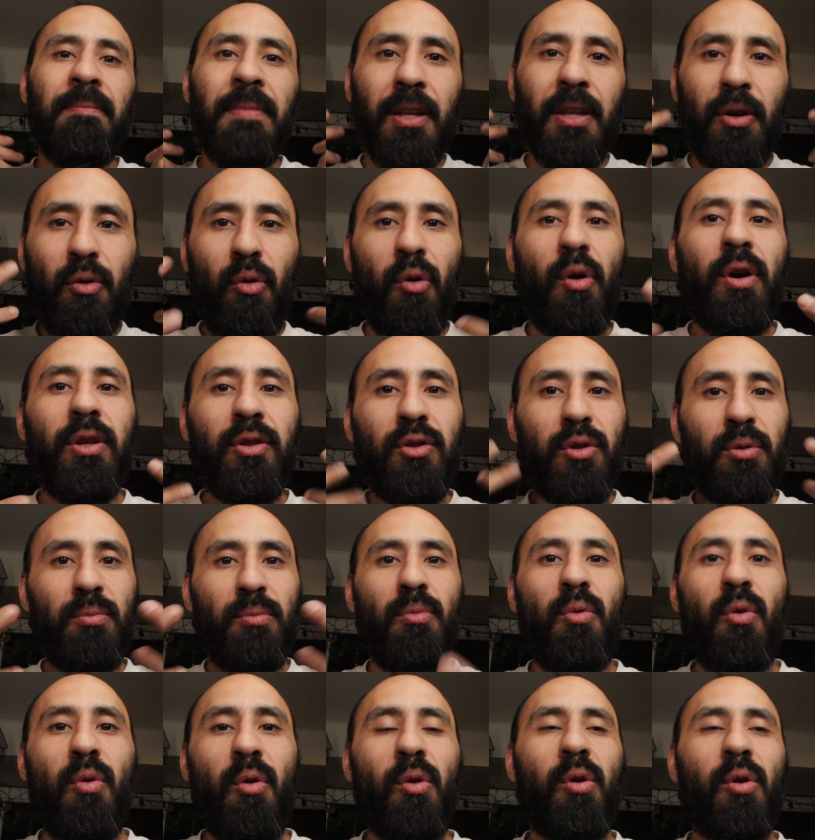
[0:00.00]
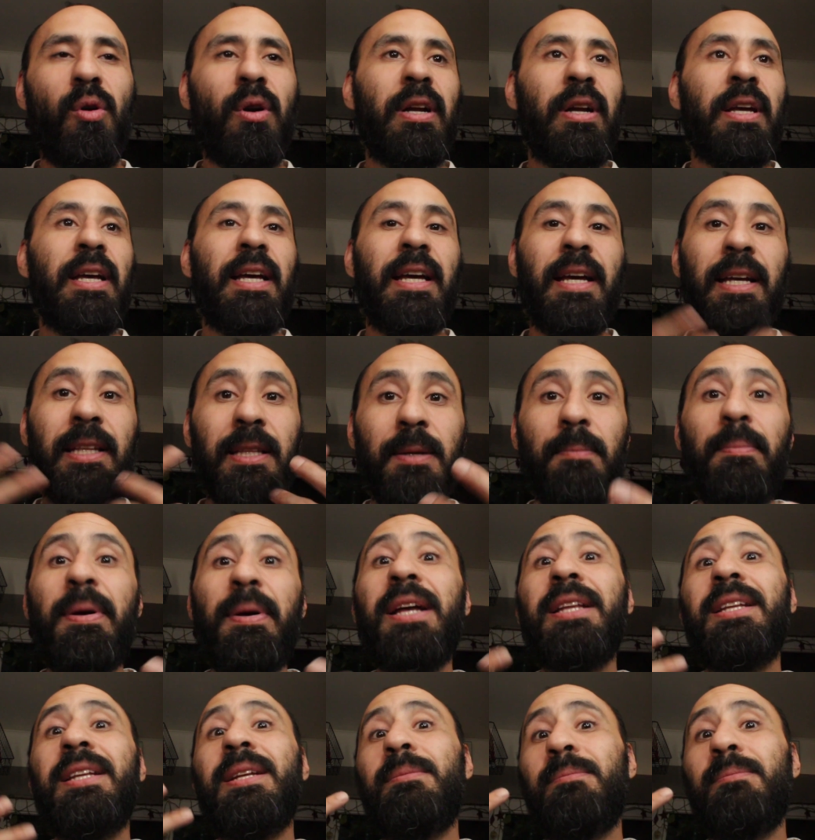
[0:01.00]
going to more
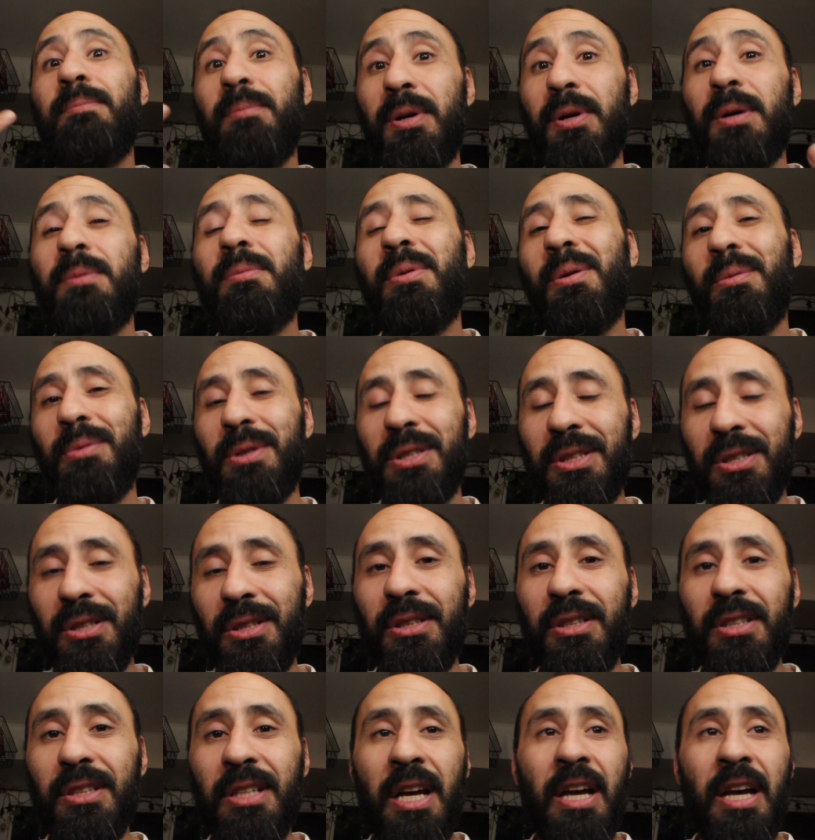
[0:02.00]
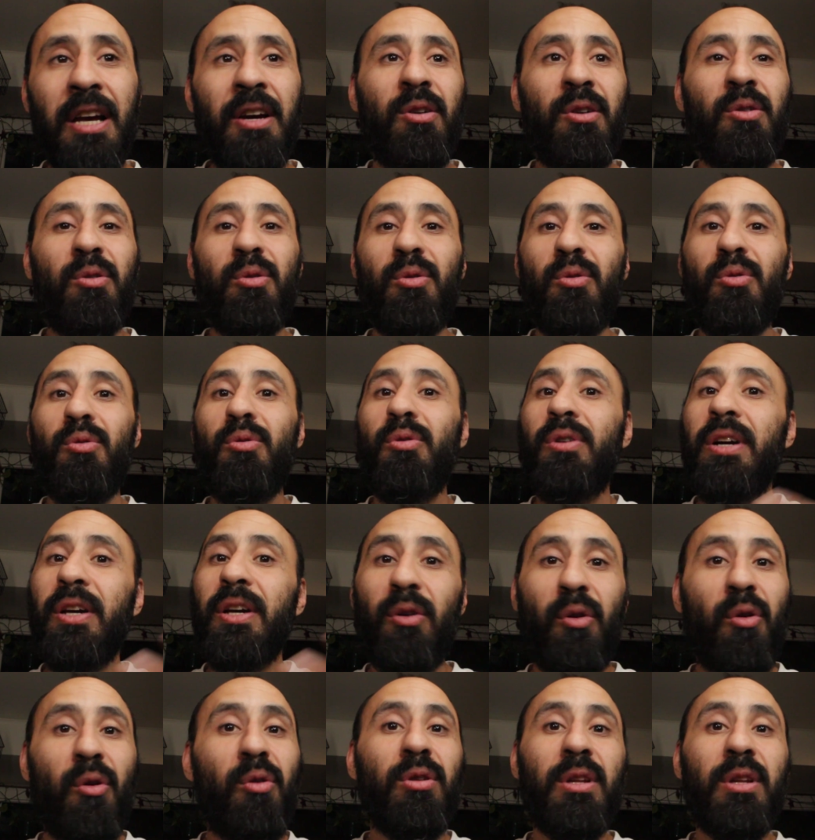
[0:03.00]
independent book publishers who
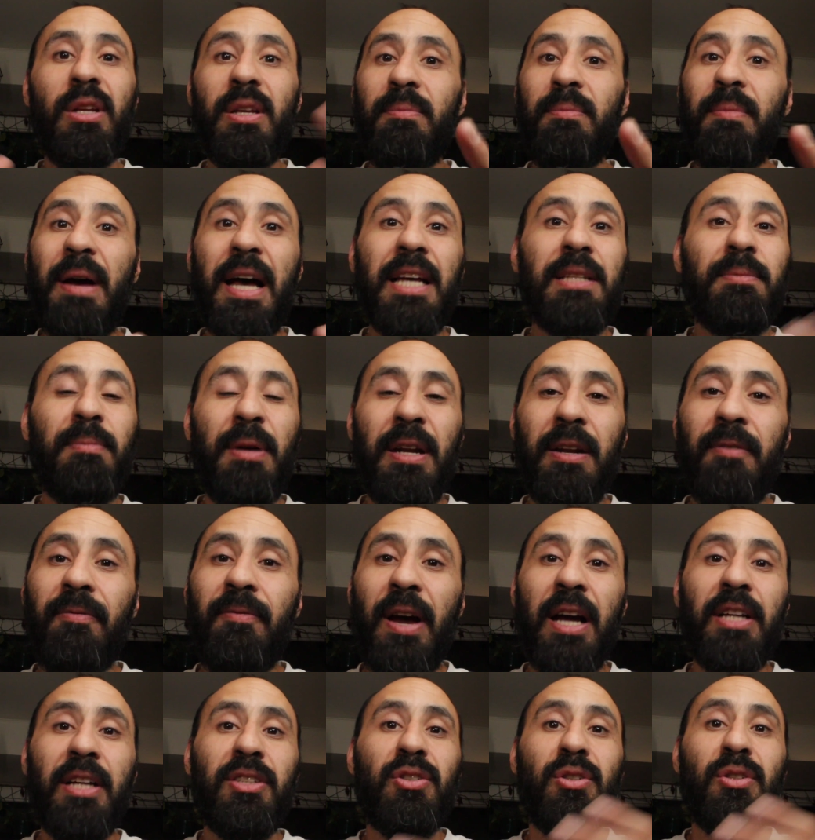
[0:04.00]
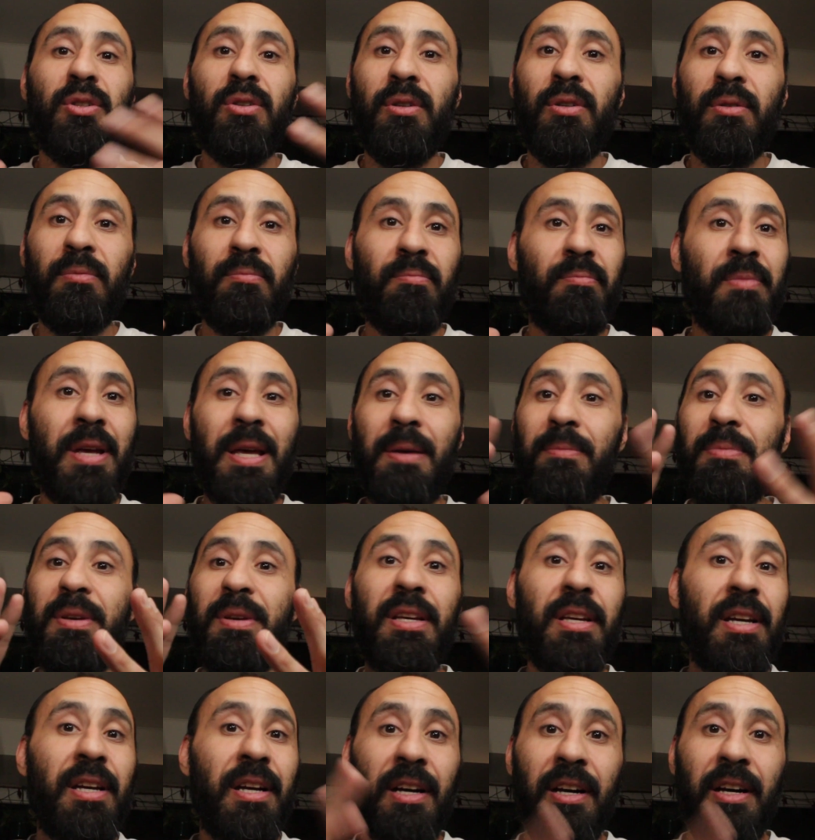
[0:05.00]
can only mass manufacture
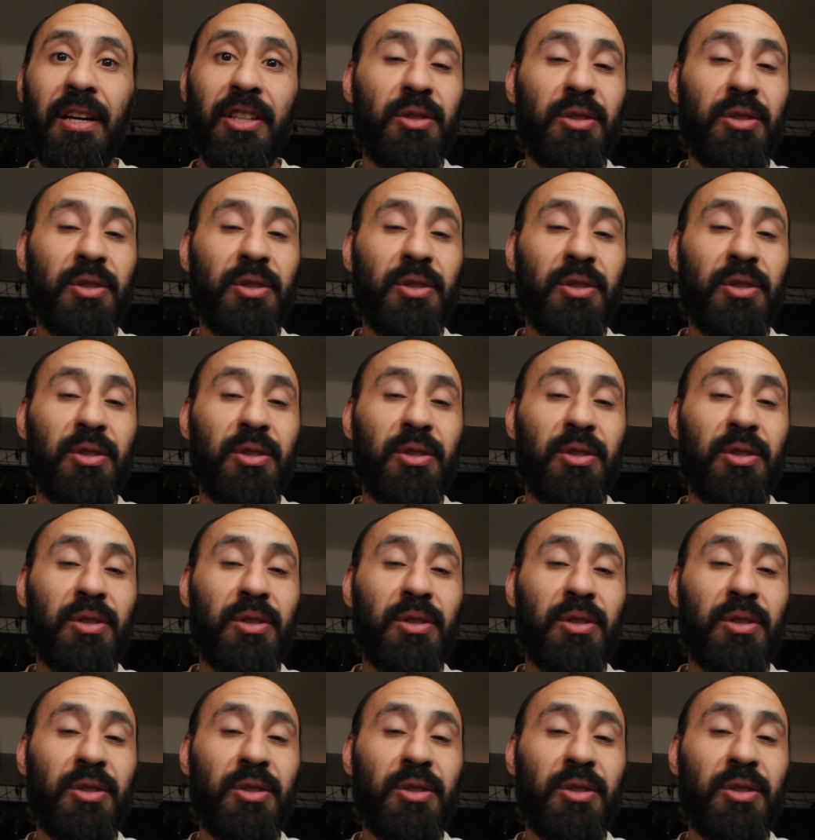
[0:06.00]
maybe a